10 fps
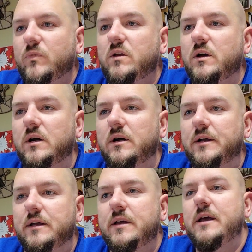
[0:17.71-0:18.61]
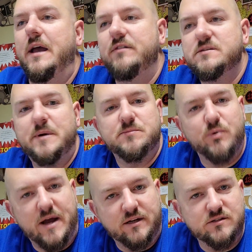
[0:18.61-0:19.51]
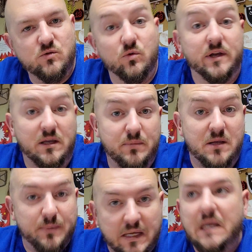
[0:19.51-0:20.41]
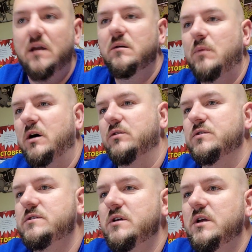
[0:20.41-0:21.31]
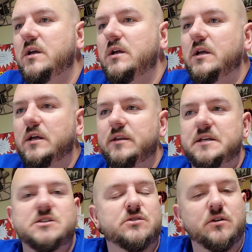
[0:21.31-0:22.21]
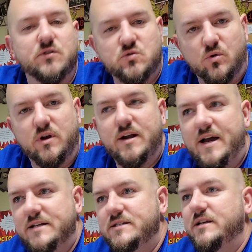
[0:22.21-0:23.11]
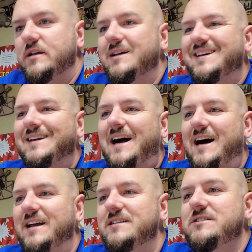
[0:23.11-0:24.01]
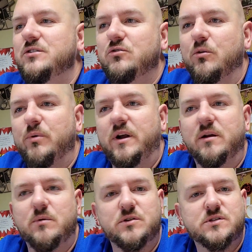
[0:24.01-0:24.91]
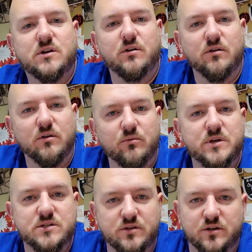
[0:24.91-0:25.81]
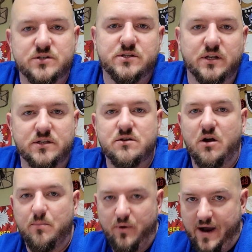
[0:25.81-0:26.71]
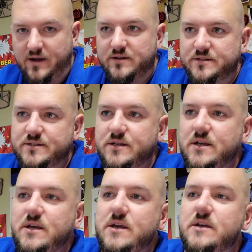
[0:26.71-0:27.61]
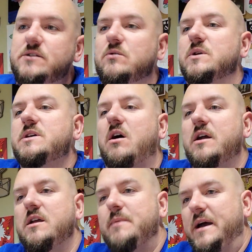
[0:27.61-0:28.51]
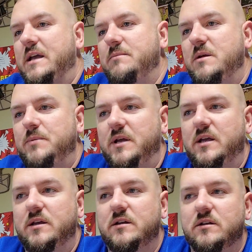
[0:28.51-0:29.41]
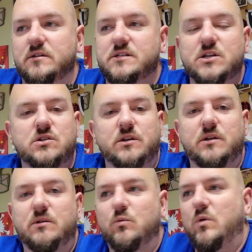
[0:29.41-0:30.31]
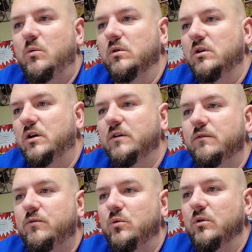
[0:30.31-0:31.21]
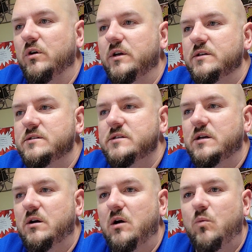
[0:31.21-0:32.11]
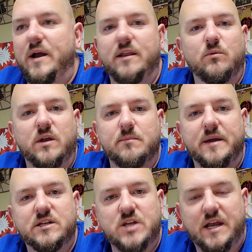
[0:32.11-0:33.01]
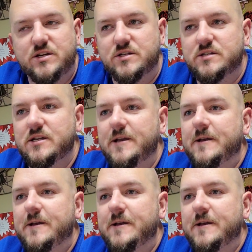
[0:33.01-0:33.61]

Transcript: Evidence-based practice, or EBP models, these serve as organizing guides to incorporating the most current research into our practice. So when talking about EBP, essentially what we're looking for is a way that we can make changes